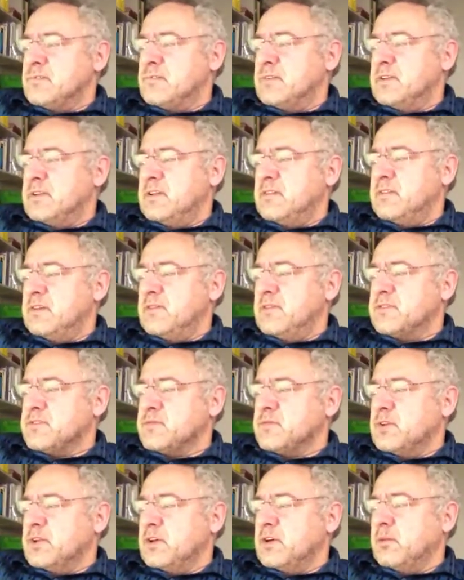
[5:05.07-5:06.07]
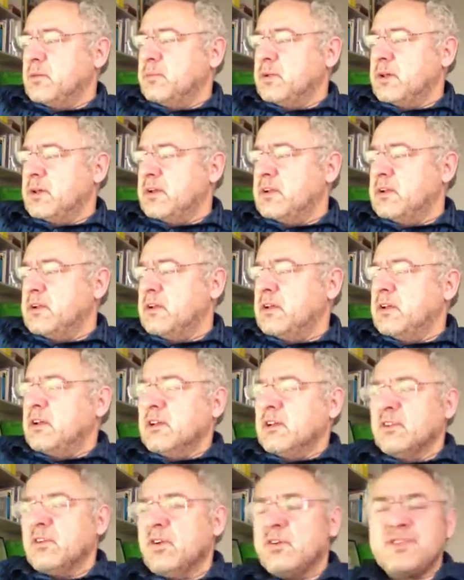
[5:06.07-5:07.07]
The other's really complicated.
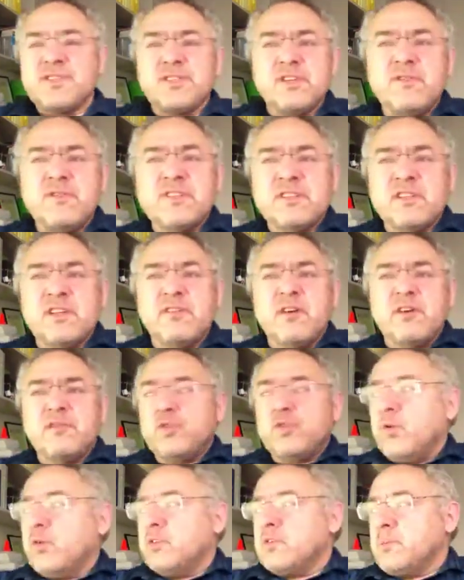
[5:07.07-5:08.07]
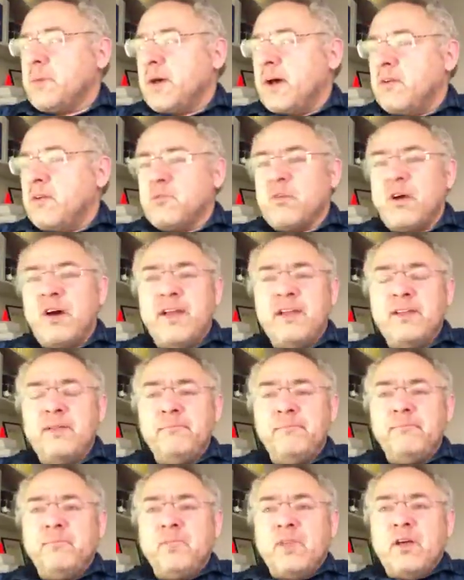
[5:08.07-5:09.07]
Long service leave I've talked about, right?
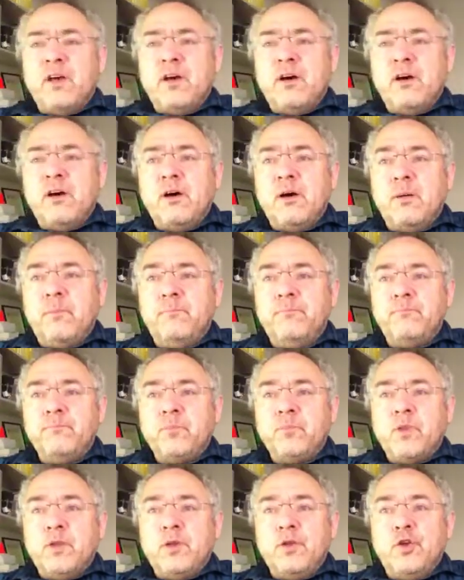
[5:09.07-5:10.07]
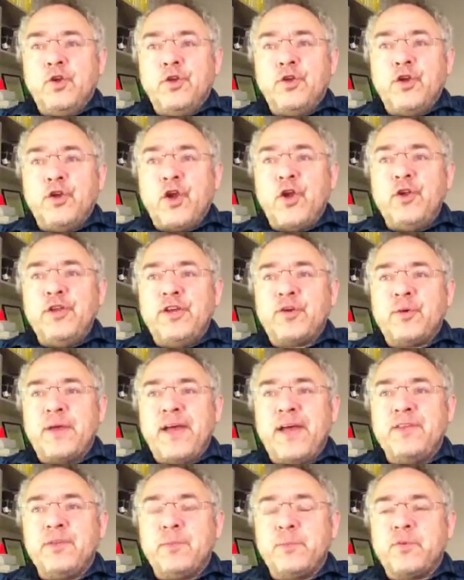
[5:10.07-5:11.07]
You can only
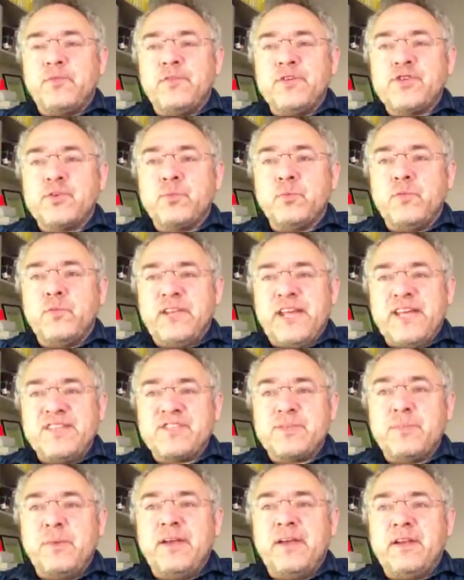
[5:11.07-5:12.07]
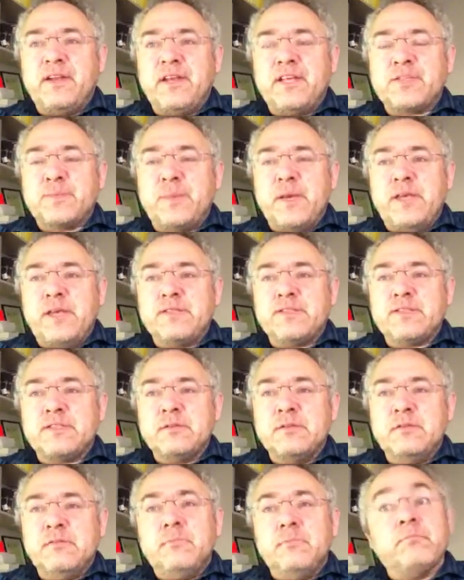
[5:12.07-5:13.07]
create the provision with an estimated expense.
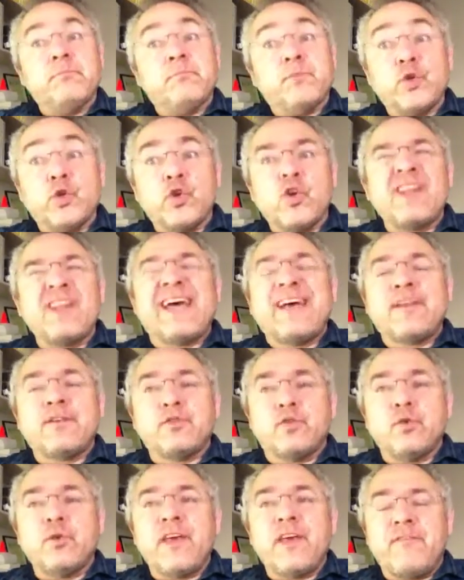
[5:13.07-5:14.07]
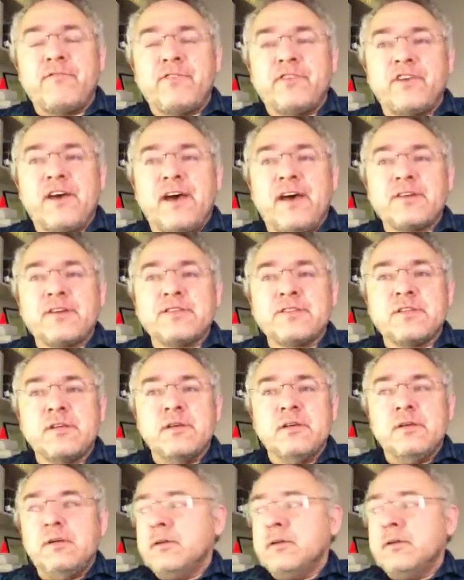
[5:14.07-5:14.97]
You're not allowed to do that for tax.